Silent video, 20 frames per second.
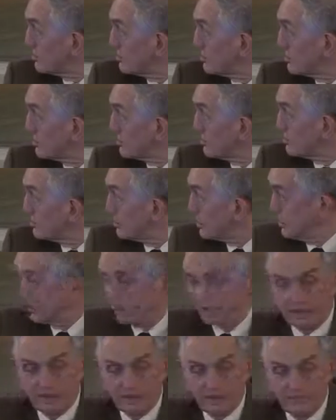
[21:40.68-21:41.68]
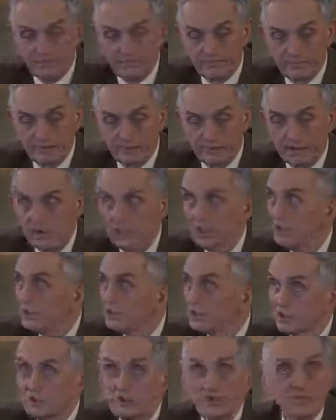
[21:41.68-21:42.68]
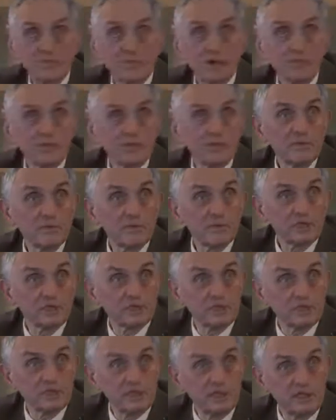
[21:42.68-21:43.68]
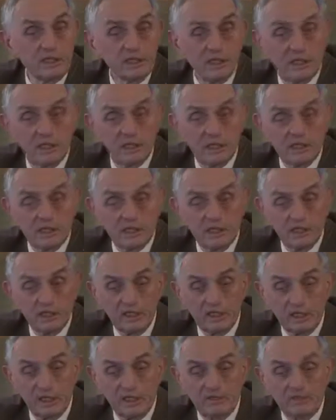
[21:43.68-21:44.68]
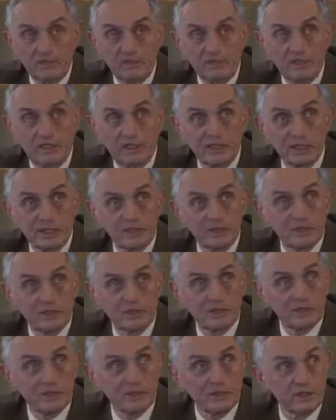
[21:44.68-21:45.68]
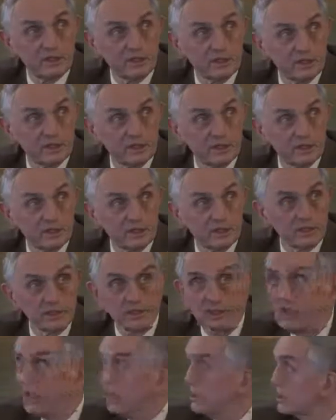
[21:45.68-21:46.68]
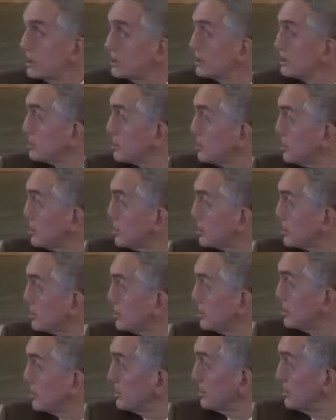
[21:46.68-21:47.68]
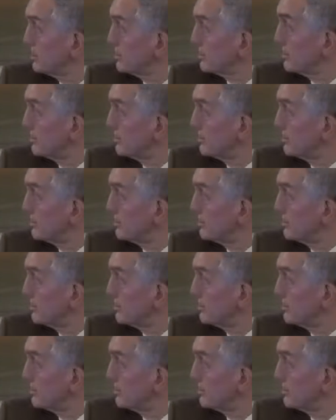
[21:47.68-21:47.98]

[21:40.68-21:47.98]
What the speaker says: pull the plug. So what we will see, I think, after the national elections is a cartel,